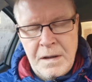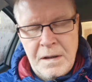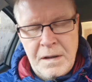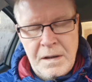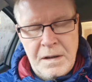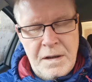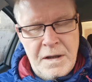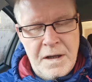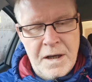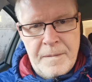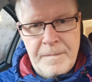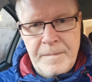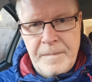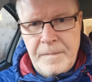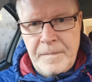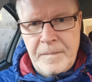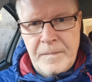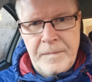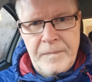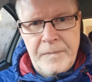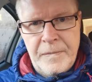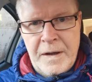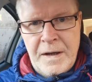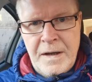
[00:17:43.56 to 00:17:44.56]
yep,
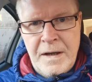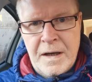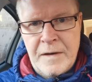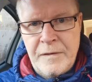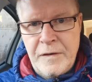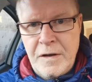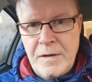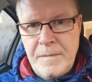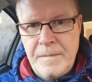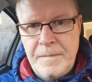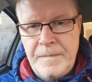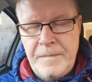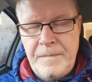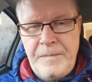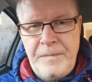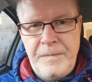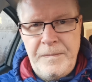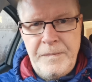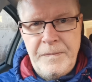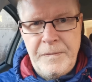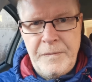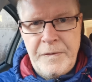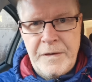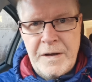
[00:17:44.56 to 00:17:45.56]
they love it.
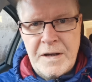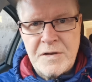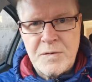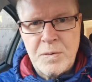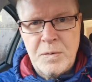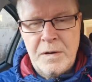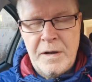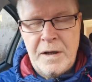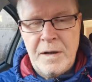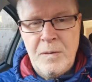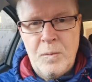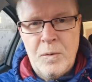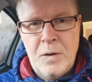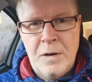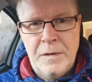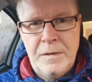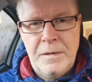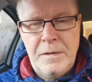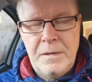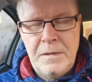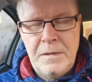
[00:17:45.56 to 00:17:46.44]
That's what they want.